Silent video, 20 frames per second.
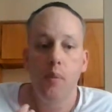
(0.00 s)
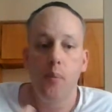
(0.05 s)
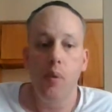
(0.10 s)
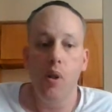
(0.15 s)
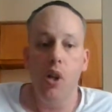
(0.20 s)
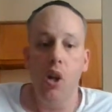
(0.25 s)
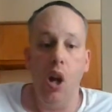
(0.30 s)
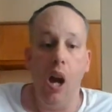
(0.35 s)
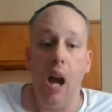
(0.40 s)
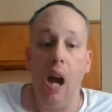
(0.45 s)

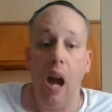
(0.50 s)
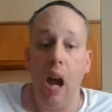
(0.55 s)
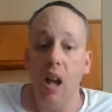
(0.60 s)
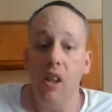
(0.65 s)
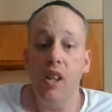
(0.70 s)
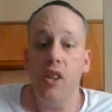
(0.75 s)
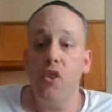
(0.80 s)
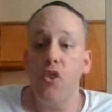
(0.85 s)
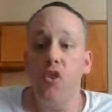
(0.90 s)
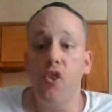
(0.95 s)
But
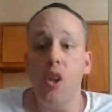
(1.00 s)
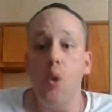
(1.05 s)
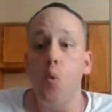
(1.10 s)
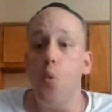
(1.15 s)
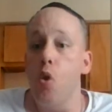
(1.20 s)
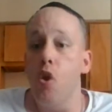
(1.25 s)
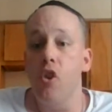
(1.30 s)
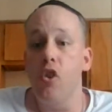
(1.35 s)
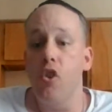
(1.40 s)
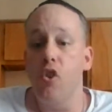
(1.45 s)
I'd like to see
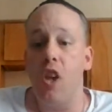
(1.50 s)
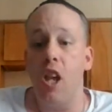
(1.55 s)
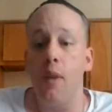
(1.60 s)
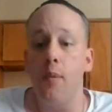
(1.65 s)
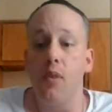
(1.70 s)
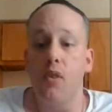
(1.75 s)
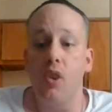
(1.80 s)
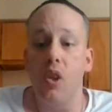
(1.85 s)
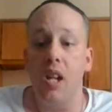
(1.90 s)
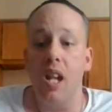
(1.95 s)
where this
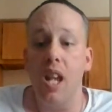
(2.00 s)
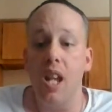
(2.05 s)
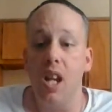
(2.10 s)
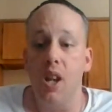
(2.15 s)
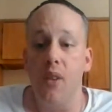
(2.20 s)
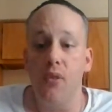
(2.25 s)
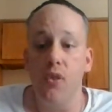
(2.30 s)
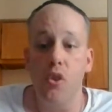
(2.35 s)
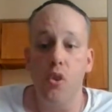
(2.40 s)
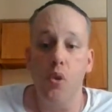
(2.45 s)
anime is going to head
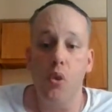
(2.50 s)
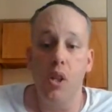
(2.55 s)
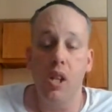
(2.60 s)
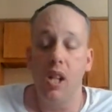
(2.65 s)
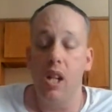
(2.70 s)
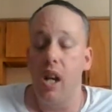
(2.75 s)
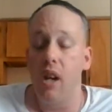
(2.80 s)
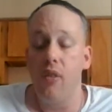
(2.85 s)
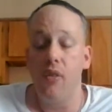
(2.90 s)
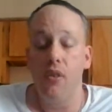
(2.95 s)
off to.
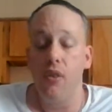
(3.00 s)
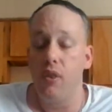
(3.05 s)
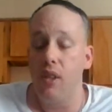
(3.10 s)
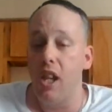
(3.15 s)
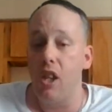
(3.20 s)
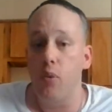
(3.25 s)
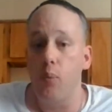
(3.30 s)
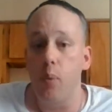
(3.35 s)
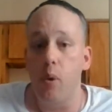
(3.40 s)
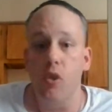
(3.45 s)
And
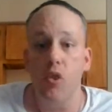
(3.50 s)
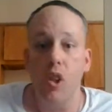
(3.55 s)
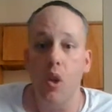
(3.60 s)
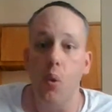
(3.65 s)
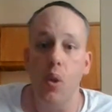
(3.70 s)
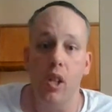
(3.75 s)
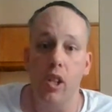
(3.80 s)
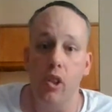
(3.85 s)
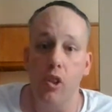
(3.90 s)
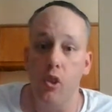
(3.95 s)
that's
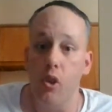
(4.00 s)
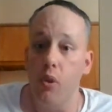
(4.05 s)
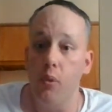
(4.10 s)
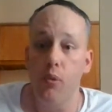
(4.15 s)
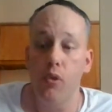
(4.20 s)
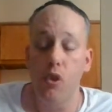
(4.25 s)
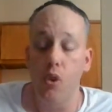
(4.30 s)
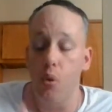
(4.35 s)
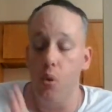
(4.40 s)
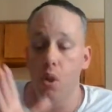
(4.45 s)
personally what I want to know.
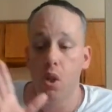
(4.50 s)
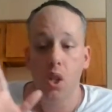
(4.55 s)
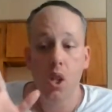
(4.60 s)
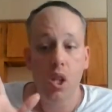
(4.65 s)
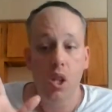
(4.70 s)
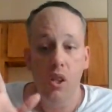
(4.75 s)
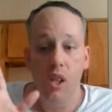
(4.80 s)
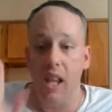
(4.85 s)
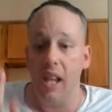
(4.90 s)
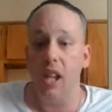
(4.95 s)
So,
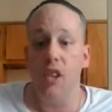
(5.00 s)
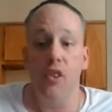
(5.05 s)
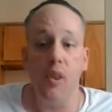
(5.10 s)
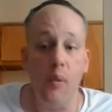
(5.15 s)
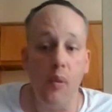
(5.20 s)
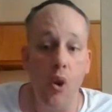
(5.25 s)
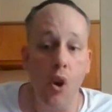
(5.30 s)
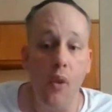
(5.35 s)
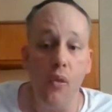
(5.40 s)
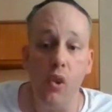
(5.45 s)
like I
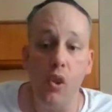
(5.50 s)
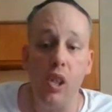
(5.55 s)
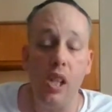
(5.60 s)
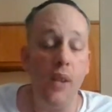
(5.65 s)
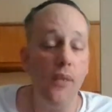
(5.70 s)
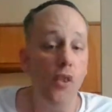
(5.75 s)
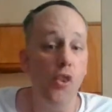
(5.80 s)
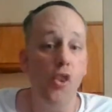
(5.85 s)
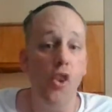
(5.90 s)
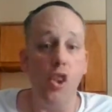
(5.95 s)
said before, I'm going to
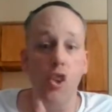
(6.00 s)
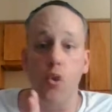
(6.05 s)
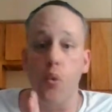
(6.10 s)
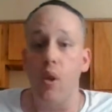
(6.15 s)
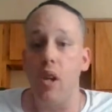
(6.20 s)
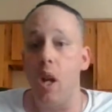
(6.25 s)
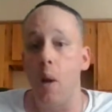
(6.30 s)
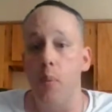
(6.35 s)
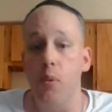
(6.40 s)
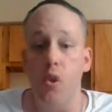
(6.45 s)
give this a
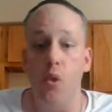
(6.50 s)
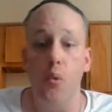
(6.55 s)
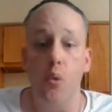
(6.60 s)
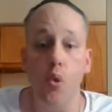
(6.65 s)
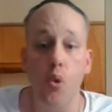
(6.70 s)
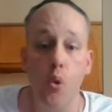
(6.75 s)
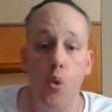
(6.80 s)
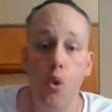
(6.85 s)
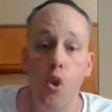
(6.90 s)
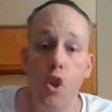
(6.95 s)
three episode
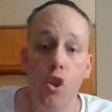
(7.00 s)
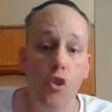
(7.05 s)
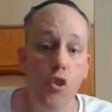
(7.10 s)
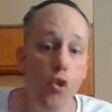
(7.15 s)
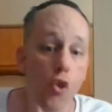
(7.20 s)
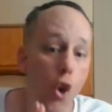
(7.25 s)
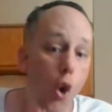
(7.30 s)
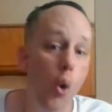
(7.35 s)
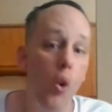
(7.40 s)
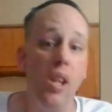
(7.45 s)
rule.
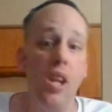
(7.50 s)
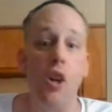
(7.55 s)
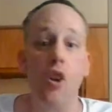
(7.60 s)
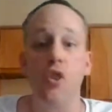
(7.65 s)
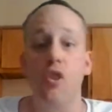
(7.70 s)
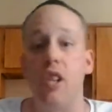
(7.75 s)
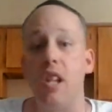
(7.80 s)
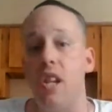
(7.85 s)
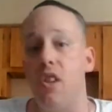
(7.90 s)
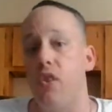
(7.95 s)
No
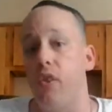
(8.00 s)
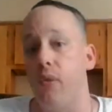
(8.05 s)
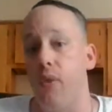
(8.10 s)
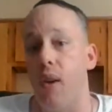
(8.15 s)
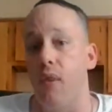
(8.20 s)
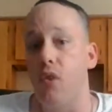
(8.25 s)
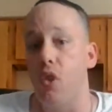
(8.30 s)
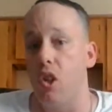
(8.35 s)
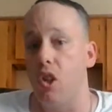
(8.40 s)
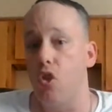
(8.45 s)
guarantees if
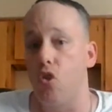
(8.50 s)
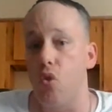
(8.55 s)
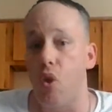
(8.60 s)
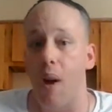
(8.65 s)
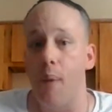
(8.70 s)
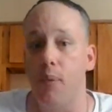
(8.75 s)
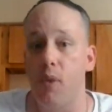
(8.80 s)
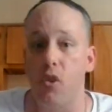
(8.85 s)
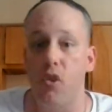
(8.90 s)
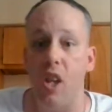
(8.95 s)
I'm going to
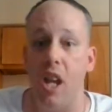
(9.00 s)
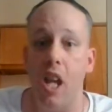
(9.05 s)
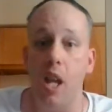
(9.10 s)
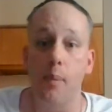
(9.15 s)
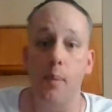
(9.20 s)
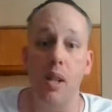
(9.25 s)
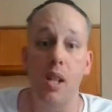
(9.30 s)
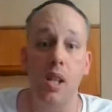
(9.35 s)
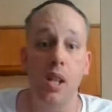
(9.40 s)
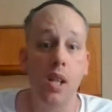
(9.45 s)
drop this
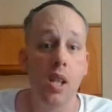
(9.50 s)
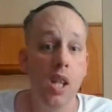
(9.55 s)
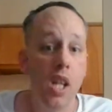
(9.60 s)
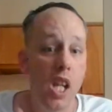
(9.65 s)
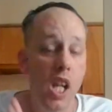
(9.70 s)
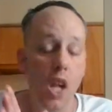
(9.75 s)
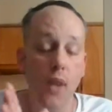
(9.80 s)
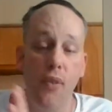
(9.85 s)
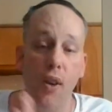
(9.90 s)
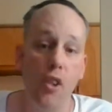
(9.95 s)
anime.
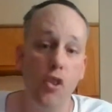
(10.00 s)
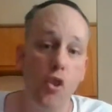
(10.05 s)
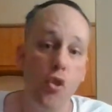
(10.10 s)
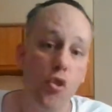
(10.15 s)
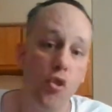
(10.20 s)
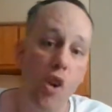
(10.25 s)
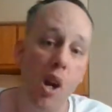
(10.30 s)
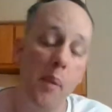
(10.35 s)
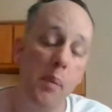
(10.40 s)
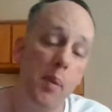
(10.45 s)
If I
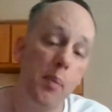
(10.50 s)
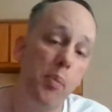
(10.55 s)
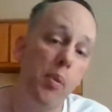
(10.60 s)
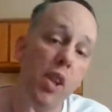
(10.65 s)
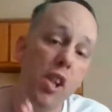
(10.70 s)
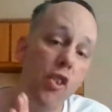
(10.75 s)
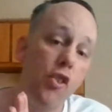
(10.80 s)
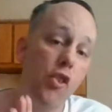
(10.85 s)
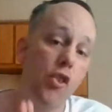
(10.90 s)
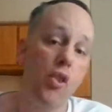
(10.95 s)
do drop it,
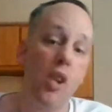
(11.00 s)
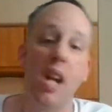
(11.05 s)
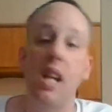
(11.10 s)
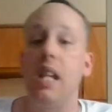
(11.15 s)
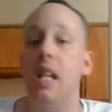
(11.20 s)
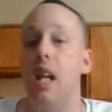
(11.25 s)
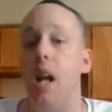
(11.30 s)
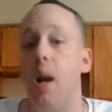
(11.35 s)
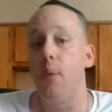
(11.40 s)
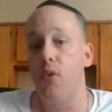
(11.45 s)
please do
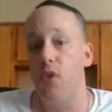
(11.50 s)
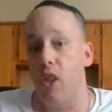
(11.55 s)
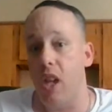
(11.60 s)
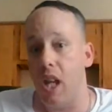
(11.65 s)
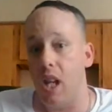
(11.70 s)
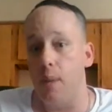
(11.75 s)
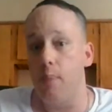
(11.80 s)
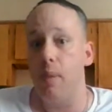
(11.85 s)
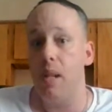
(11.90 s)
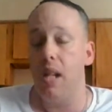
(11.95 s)
not
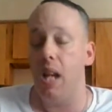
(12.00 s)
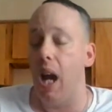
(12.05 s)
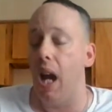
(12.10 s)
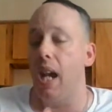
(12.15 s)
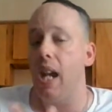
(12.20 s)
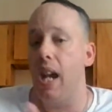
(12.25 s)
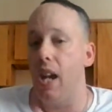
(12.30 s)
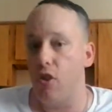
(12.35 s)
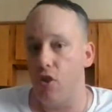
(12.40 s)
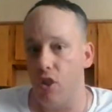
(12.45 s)
upset at me.
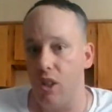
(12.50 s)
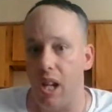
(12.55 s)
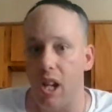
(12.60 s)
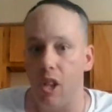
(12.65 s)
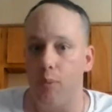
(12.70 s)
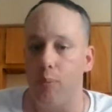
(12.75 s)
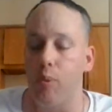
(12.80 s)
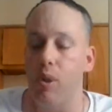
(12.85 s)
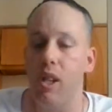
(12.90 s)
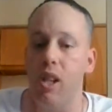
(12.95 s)
I ask you
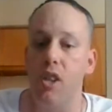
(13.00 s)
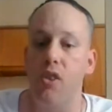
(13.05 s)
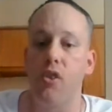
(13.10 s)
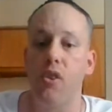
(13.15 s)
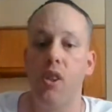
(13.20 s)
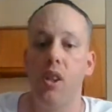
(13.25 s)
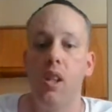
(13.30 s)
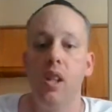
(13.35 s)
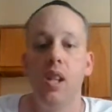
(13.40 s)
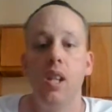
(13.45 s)
guys,
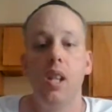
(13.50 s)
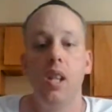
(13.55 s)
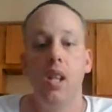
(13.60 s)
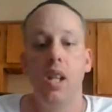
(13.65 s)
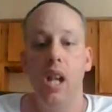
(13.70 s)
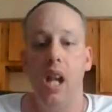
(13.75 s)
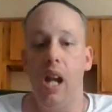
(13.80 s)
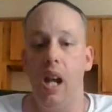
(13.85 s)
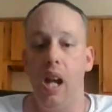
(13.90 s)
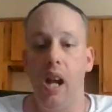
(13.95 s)
please.
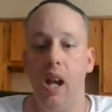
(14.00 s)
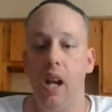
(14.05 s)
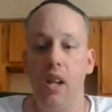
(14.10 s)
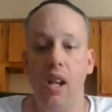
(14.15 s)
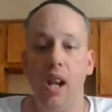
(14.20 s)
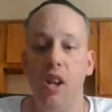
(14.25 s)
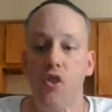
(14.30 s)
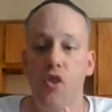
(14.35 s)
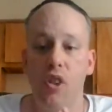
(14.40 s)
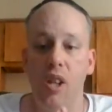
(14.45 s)
I
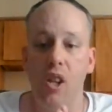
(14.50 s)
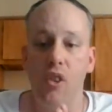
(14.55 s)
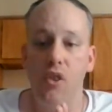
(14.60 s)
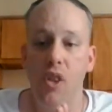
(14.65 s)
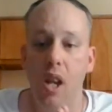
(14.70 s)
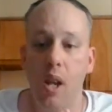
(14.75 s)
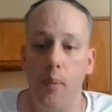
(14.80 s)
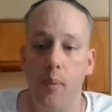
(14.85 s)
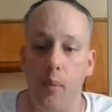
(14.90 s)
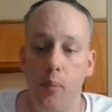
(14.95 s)
ask you
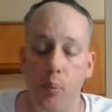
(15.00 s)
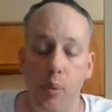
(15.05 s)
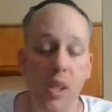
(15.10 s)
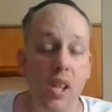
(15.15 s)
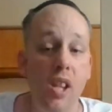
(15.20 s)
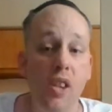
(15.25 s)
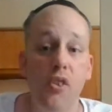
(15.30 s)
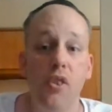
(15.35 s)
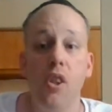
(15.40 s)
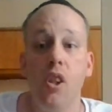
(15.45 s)
guys not,
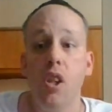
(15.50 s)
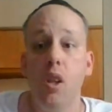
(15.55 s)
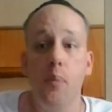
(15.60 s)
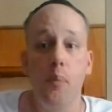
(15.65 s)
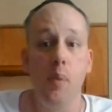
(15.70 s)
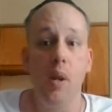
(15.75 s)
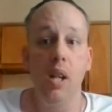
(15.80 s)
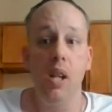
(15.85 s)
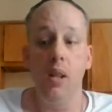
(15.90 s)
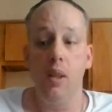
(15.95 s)
please.
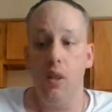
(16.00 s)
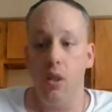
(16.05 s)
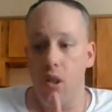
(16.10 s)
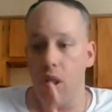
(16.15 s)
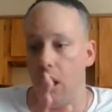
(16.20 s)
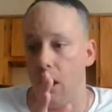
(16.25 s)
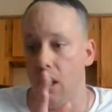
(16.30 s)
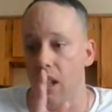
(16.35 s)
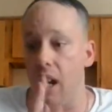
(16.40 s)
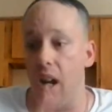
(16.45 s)
But
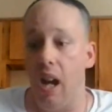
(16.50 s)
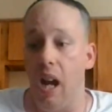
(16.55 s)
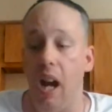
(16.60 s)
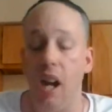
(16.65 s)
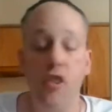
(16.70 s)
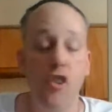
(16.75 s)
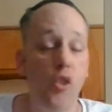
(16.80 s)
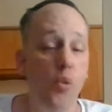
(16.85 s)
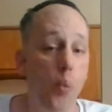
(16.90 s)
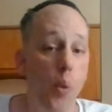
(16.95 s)
yeah,
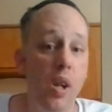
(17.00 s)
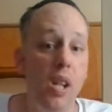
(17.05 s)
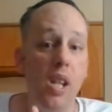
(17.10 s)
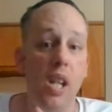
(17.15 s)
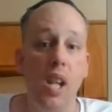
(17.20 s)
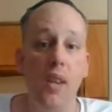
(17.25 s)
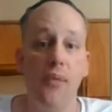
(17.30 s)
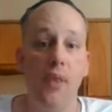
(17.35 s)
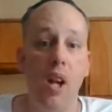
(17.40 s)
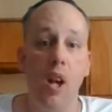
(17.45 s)
I just want to
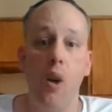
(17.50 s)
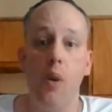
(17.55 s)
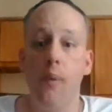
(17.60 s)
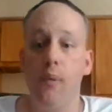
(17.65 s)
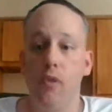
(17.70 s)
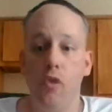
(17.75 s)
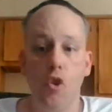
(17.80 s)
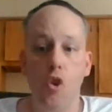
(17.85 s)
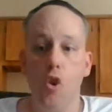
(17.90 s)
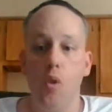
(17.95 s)
give
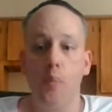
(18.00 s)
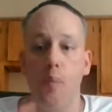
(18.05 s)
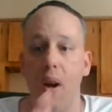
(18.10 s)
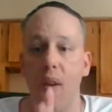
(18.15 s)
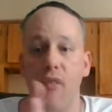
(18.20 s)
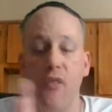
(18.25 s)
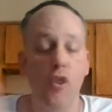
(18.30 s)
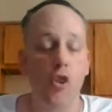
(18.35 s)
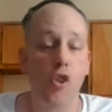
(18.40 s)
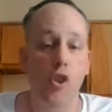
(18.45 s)
out,
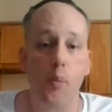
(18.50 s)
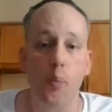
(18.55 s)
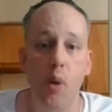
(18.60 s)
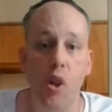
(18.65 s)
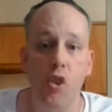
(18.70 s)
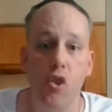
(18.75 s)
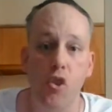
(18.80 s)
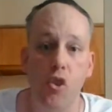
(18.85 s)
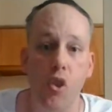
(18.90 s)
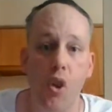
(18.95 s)
my first
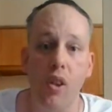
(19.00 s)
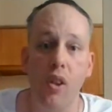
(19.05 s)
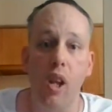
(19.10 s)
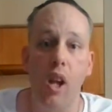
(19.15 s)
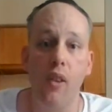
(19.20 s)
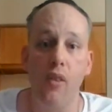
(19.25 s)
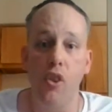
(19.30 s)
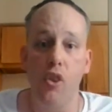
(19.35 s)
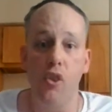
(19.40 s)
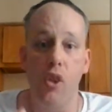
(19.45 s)
impressions on
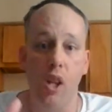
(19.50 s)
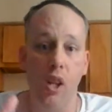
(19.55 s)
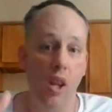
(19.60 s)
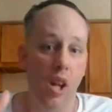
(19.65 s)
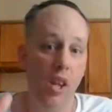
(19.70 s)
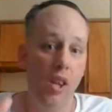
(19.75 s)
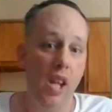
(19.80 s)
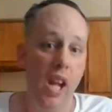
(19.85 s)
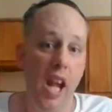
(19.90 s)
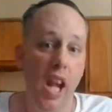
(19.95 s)

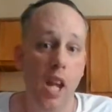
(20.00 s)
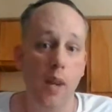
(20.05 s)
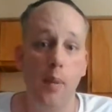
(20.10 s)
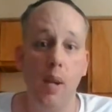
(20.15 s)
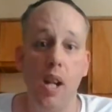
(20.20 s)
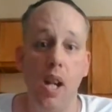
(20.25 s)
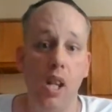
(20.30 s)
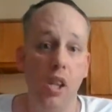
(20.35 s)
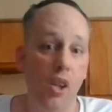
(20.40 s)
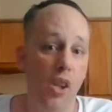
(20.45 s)
the
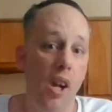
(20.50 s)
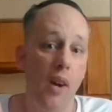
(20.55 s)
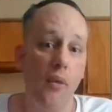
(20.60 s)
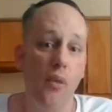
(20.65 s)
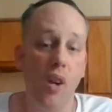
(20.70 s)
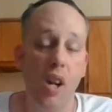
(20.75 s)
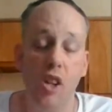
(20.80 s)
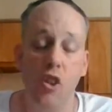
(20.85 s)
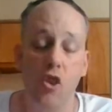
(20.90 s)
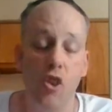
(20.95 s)
anime and the live
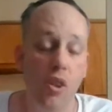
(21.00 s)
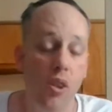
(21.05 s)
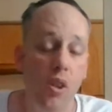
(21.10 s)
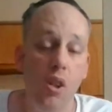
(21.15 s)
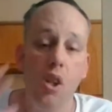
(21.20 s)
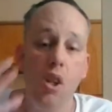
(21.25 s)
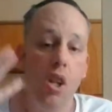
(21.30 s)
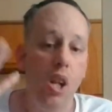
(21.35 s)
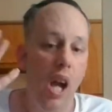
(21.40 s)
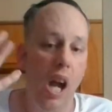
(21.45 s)

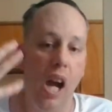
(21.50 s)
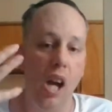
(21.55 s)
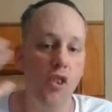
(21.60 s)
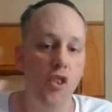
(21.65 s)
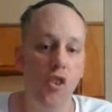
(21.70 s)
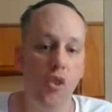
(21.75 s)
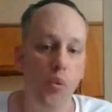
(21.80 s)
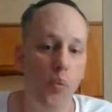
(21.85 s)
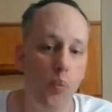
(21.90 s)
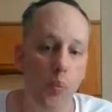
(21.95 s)
reaction. I
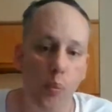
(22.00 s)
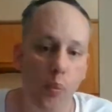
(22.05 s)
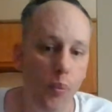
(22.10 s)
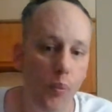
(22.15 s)
just,